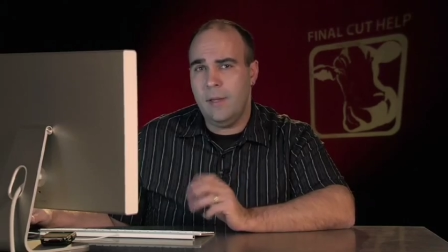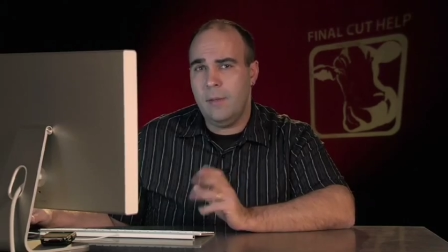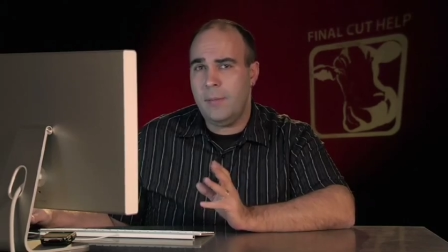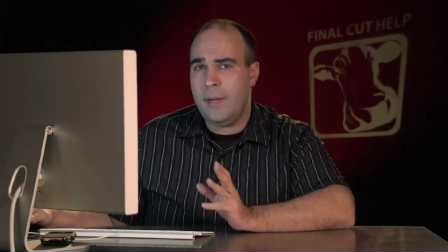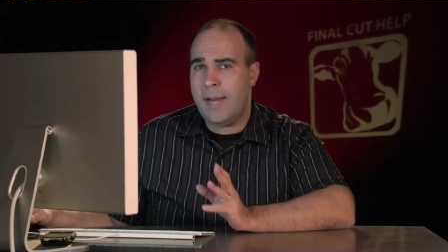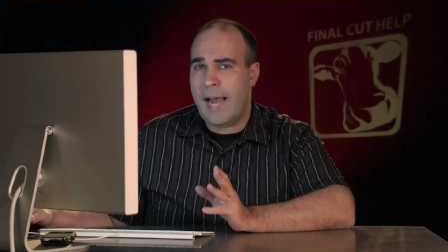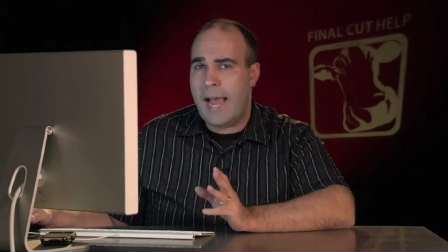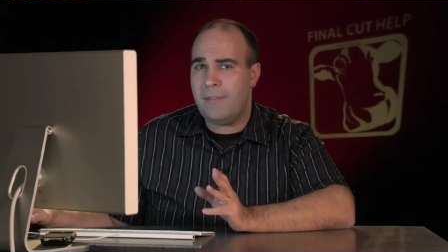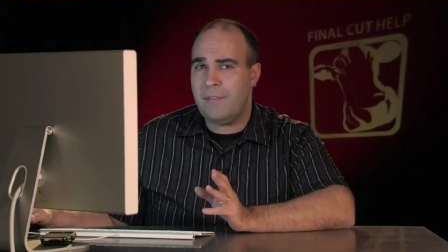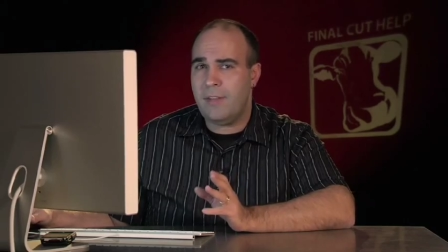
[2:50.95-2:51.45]

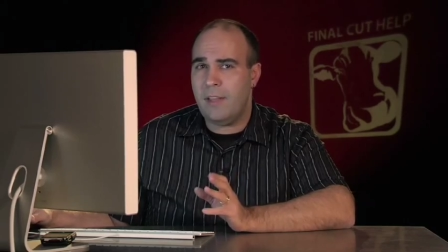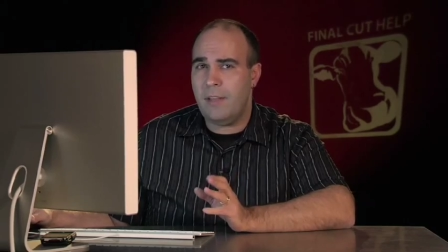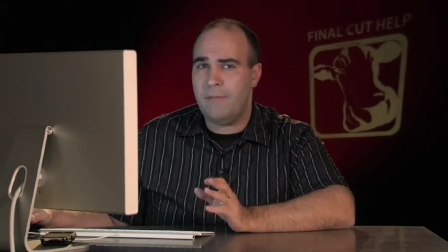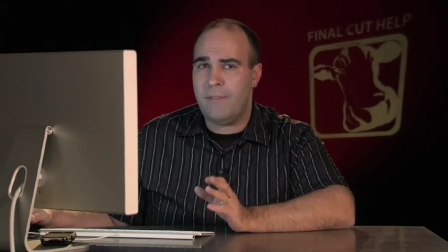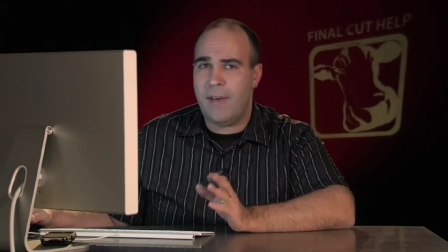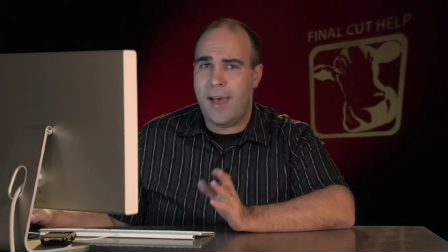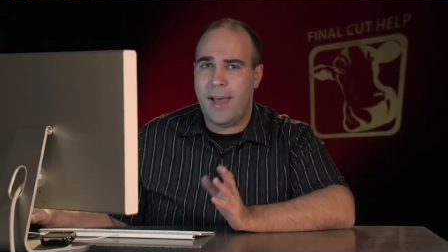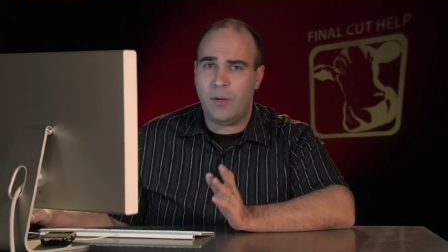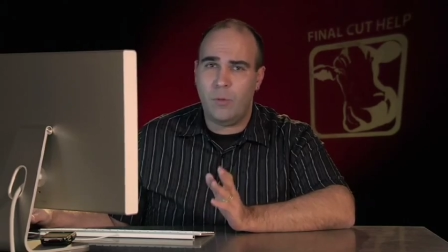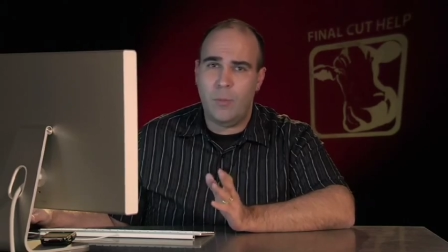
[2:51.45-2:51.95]
but after the
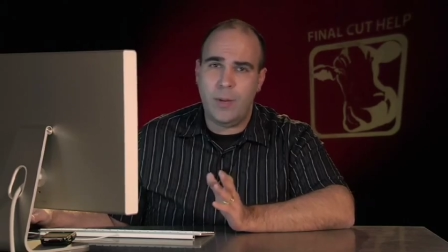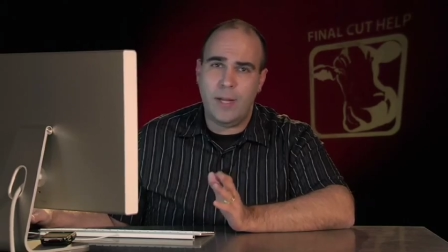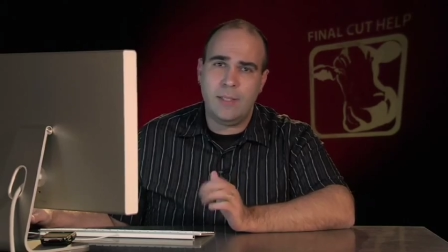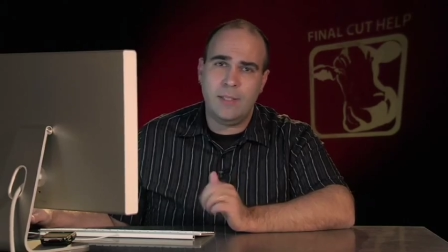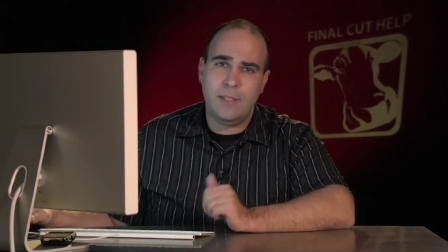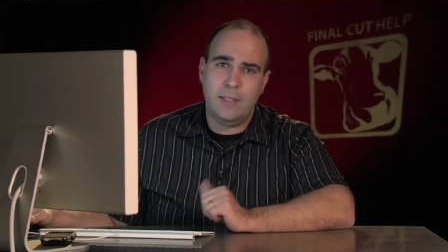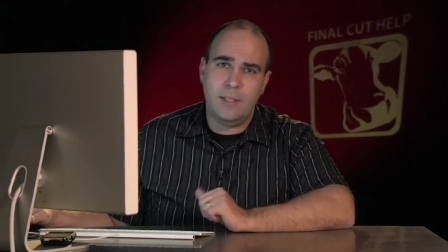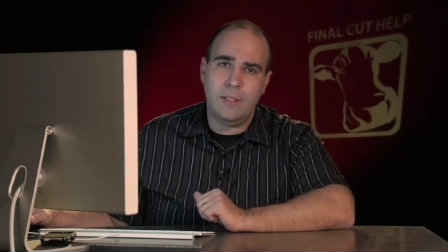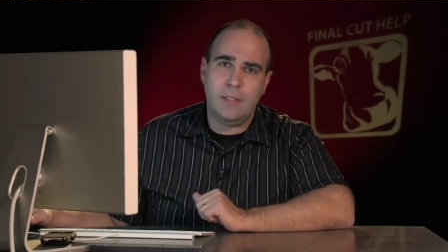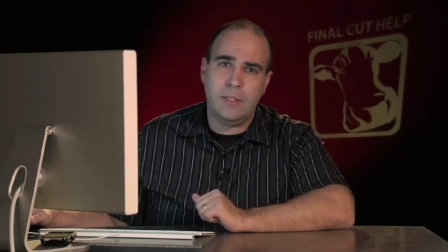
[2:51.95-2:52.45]
fact, we could
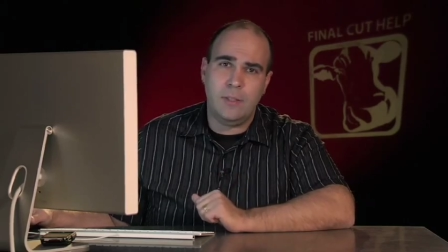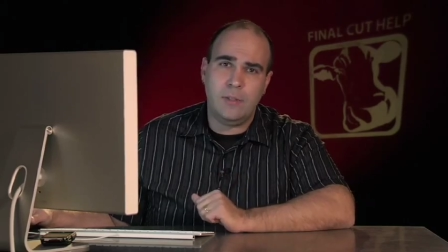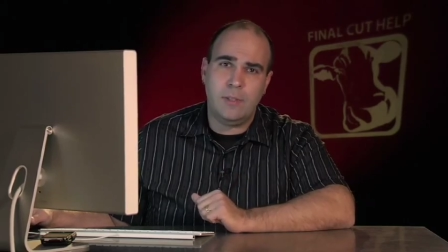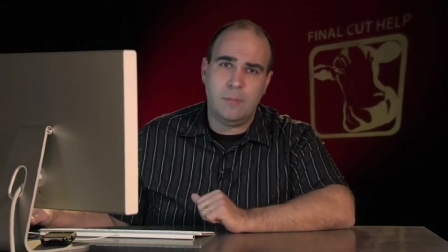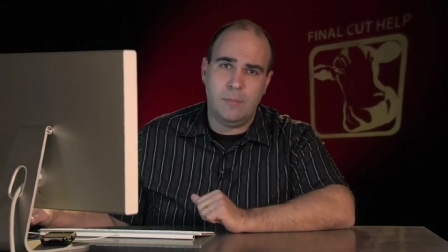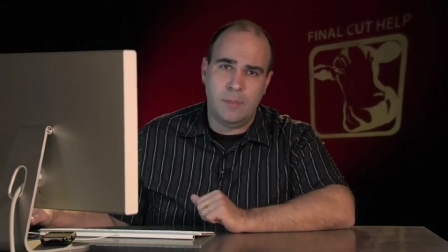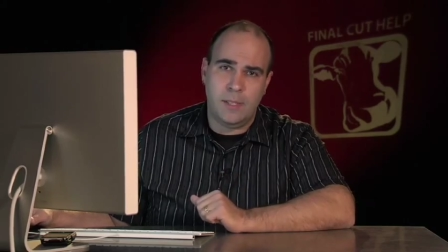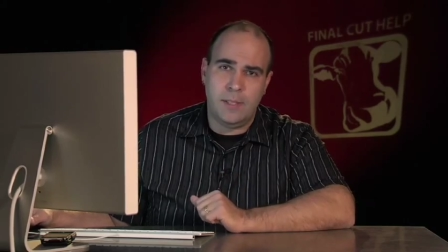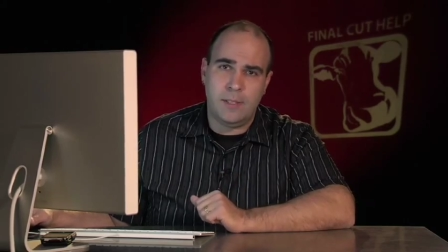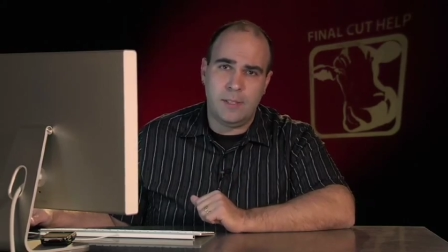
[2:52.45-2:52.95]
still do
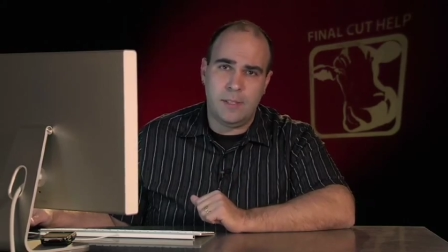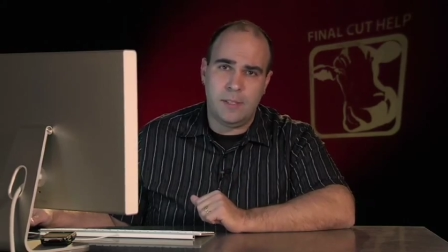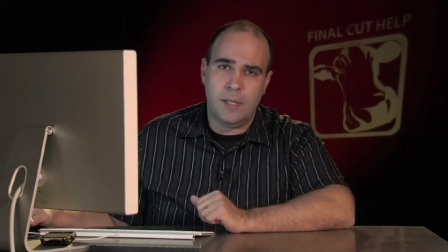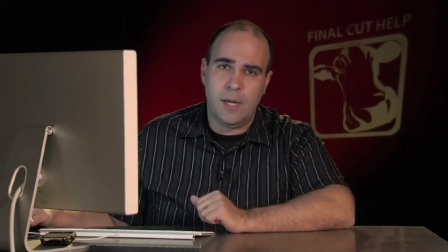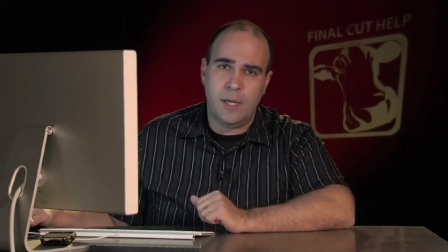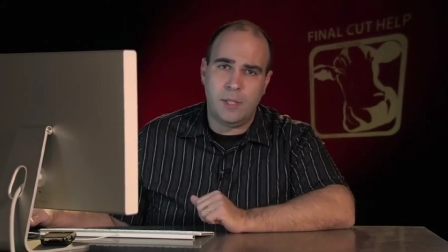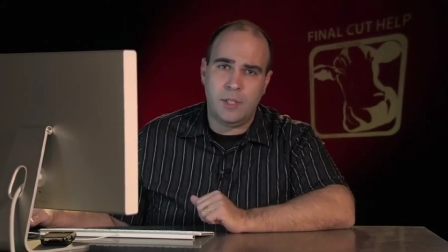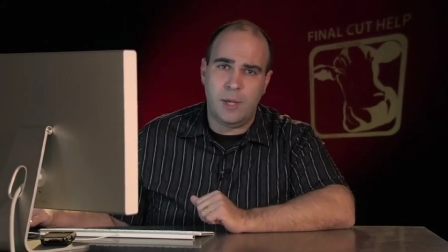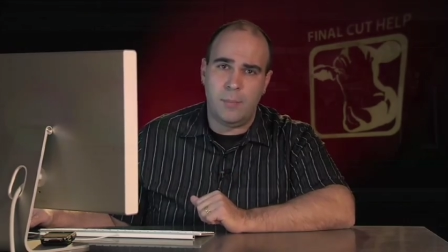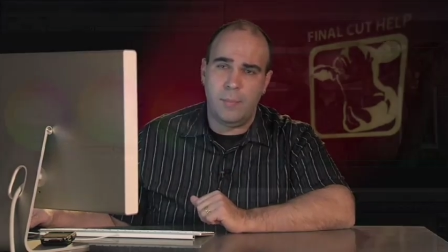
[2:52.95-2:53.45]
some decent
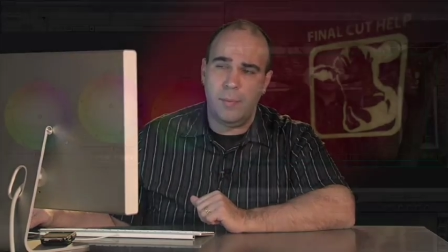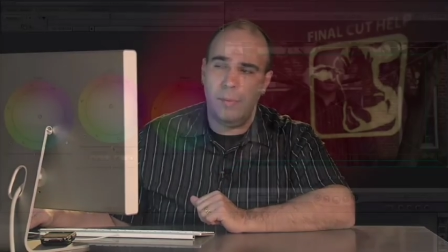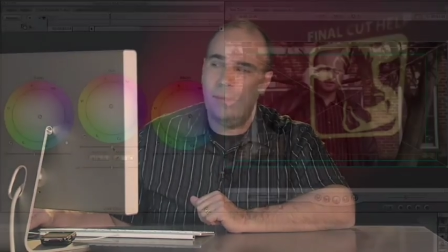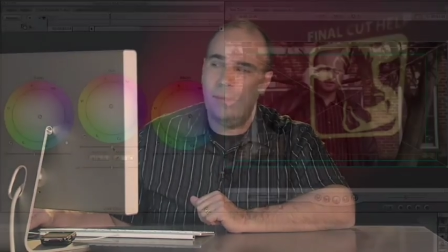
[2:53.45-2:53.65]
touch-up.